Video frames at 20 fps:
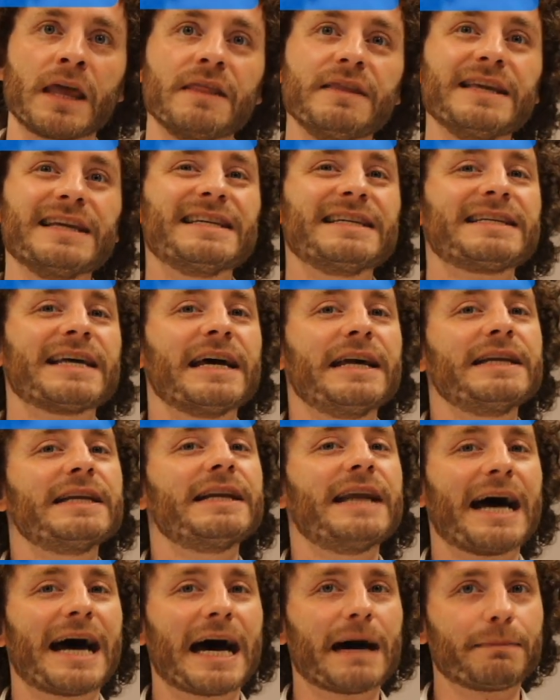the
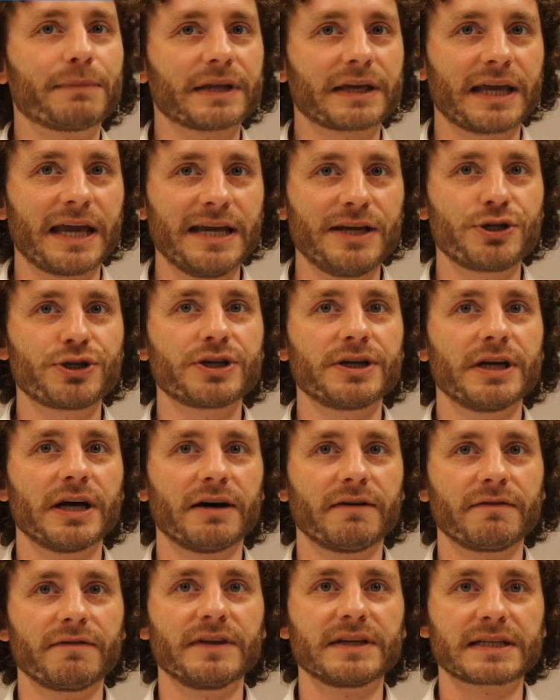intended application
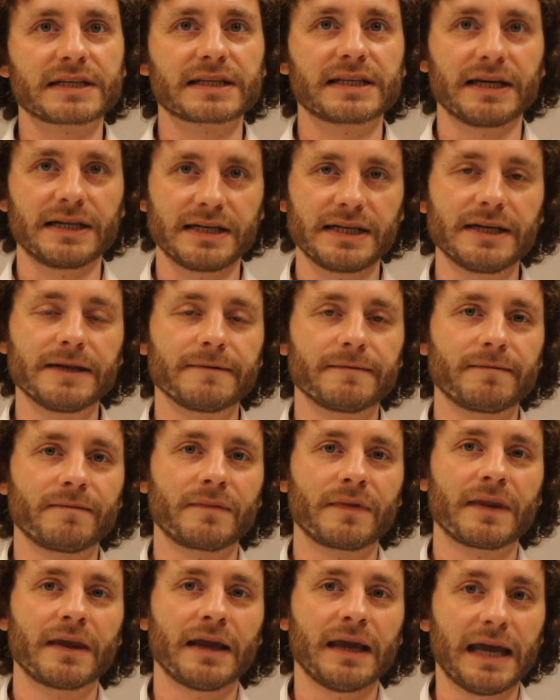of the study,
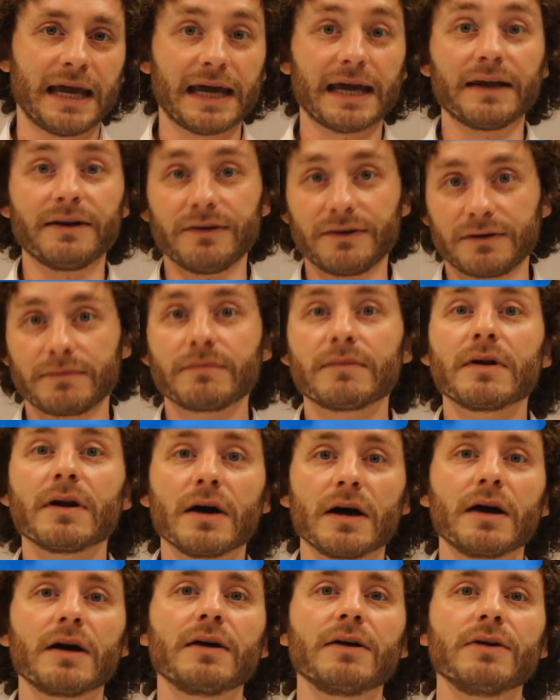and,
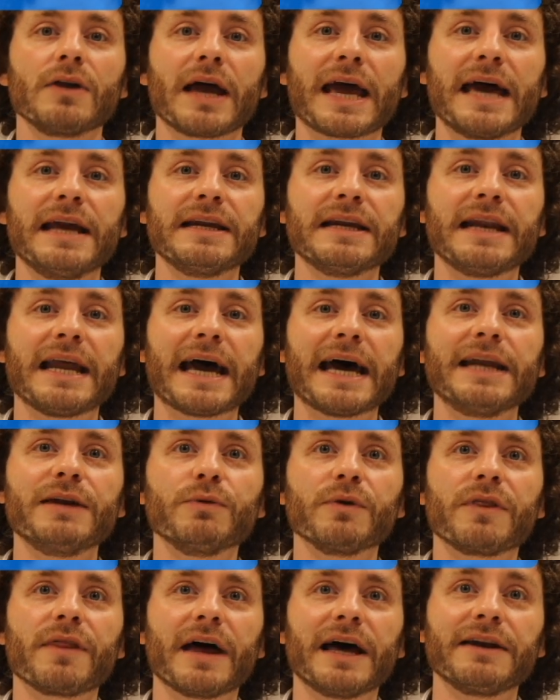hand in hand
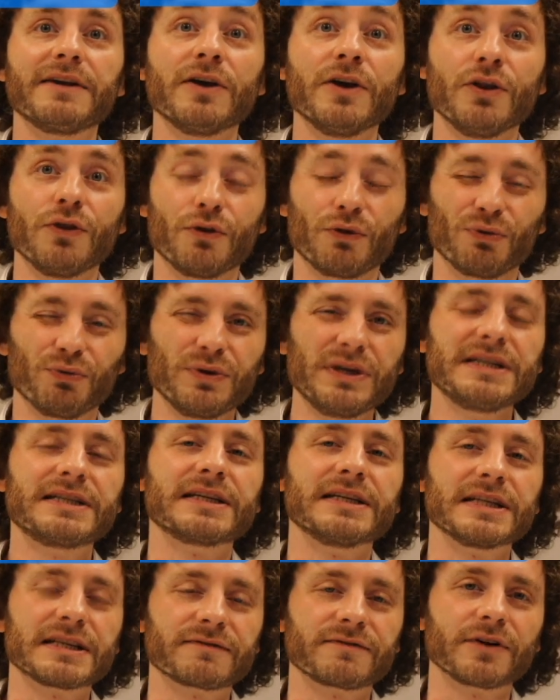with that, the
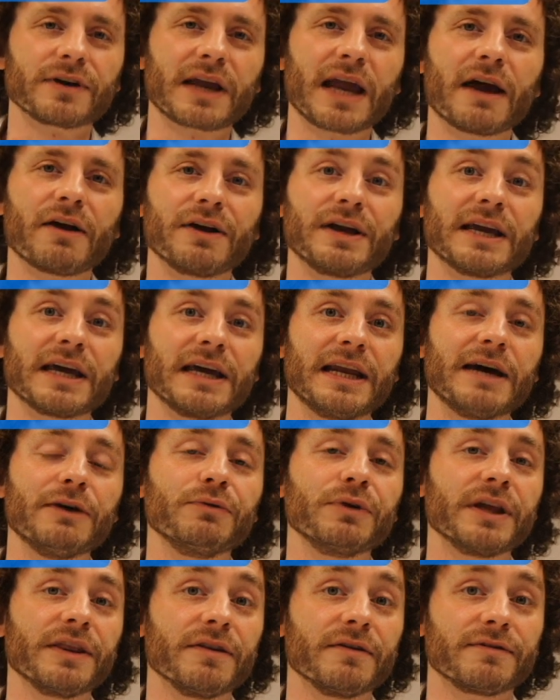reasons for carrying it
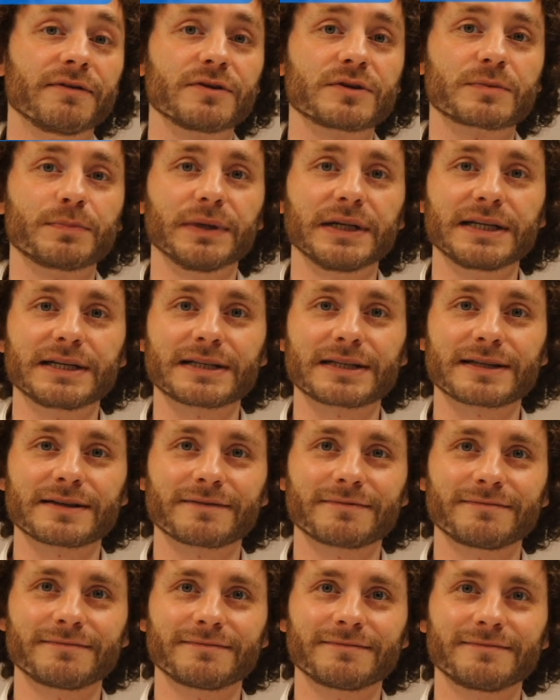out in the first place.
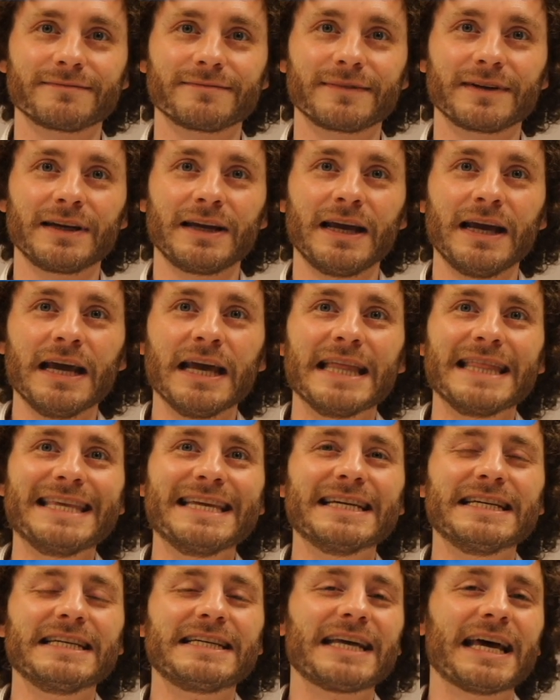
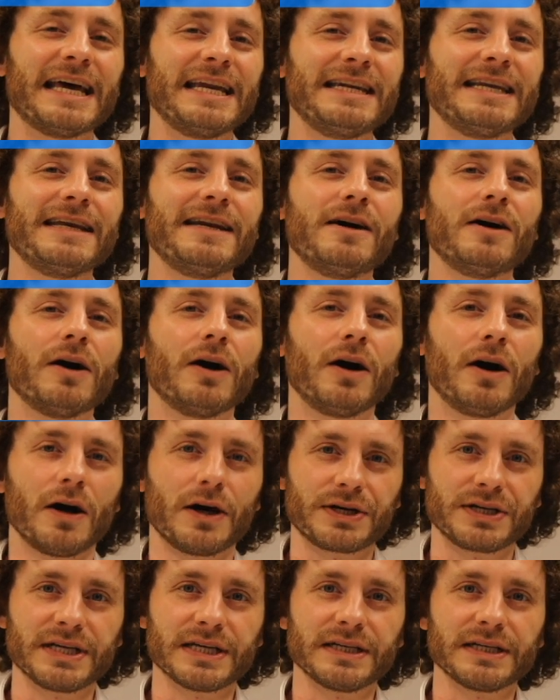The intended
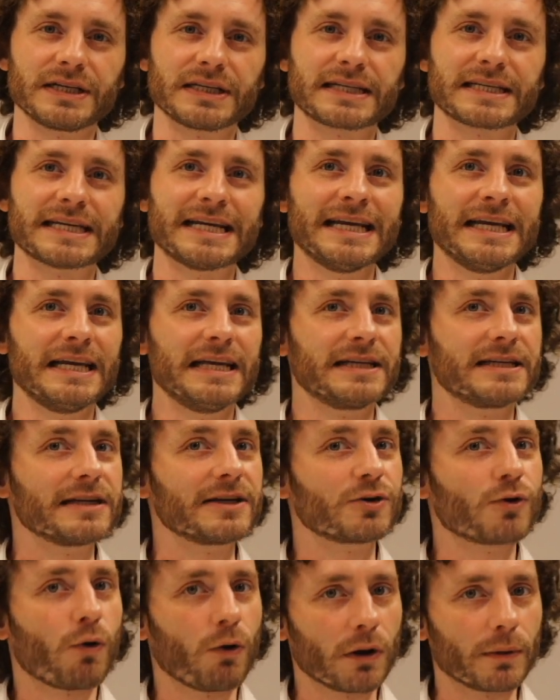audience. Is
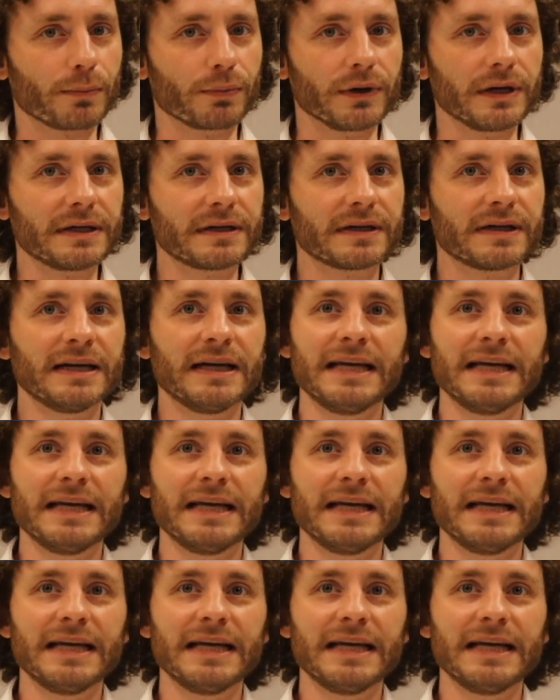it corporate?